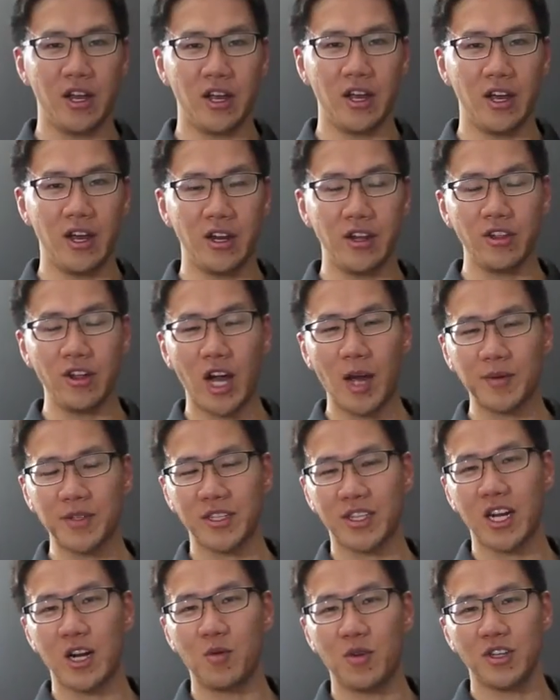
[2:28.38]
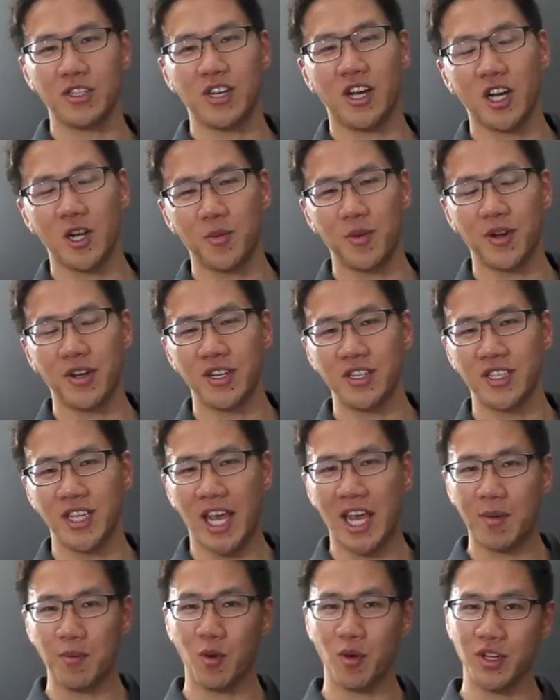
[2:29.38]
Another optic that I want to talk about is the
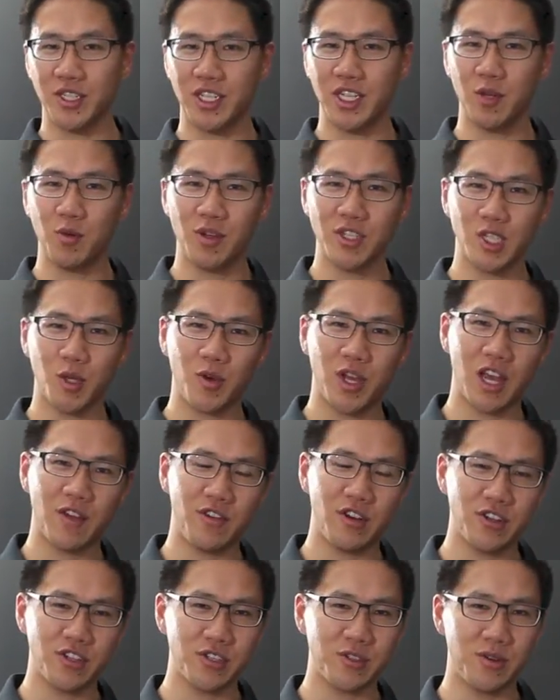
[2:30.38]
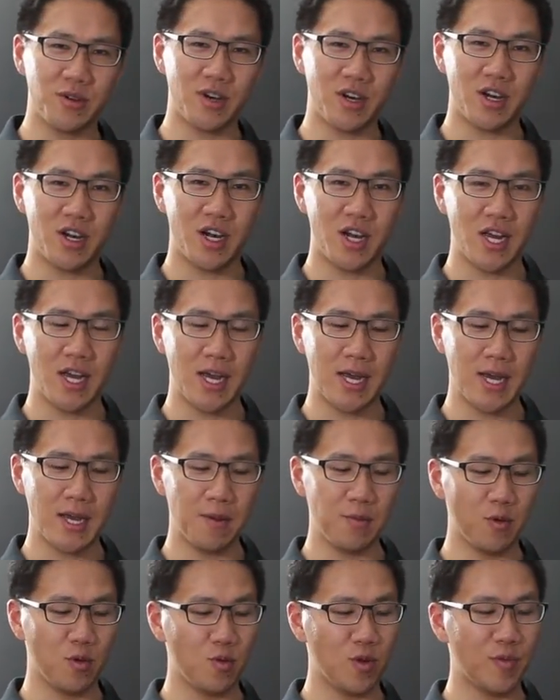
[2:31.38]
Aimpoint T1s that we have in our store.
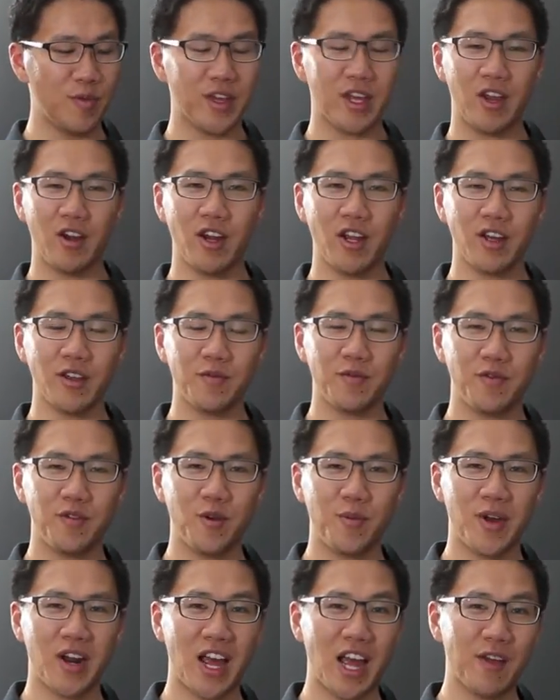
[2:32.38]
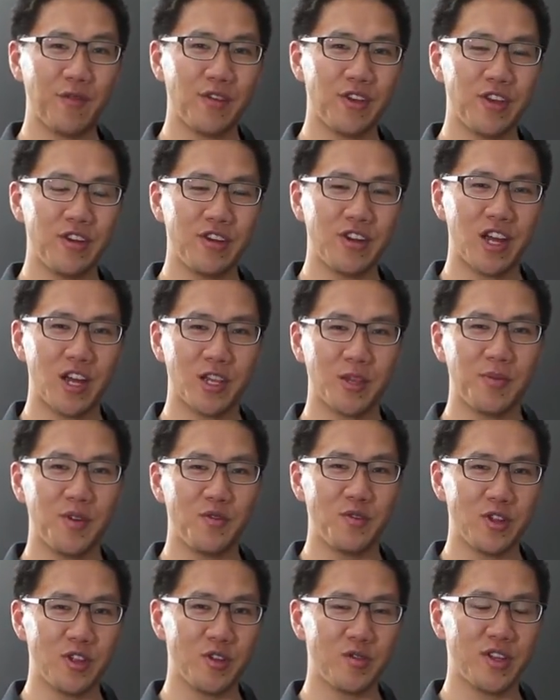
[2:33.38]
We've been carrying them for about half a year now. They've been
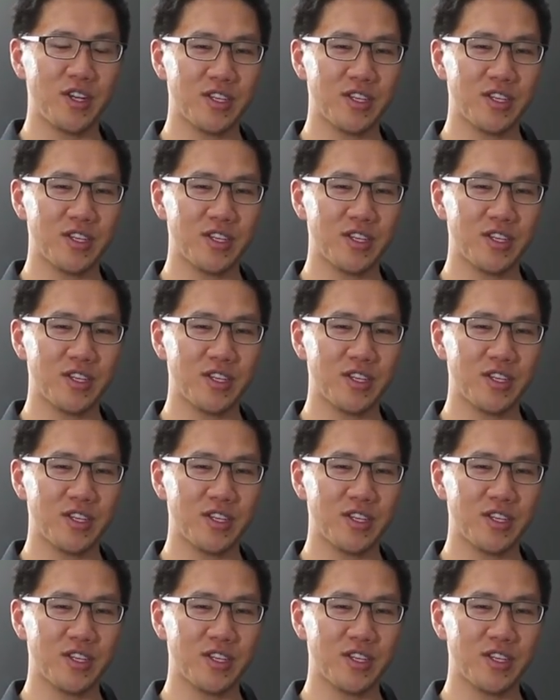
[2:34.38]
really